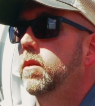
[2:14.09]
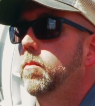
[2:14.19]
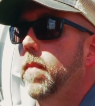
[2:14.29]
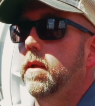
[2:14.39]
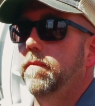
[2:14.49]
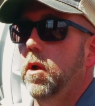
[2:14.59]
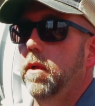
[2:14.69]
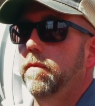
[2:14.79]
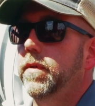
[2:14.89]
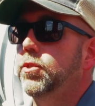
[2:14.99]
to make a
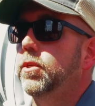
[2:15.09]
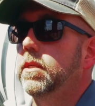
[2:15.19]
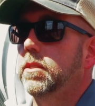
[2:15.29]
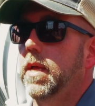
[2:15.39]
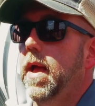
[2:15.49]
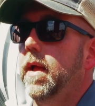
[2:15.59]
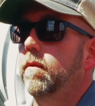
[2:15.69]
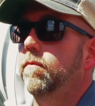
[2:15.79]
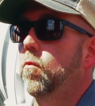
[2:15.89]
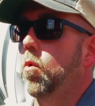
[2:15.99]
very efficient
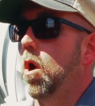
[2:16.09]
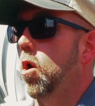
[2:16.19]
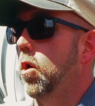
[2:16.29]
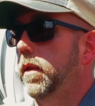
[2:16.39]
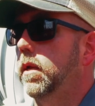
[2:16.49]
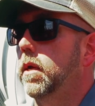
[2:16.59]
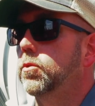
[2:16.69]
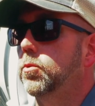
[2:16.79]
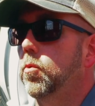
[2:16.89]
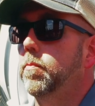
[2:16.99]
design for our end
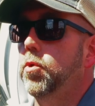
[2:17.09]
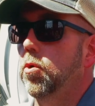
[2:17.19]
customer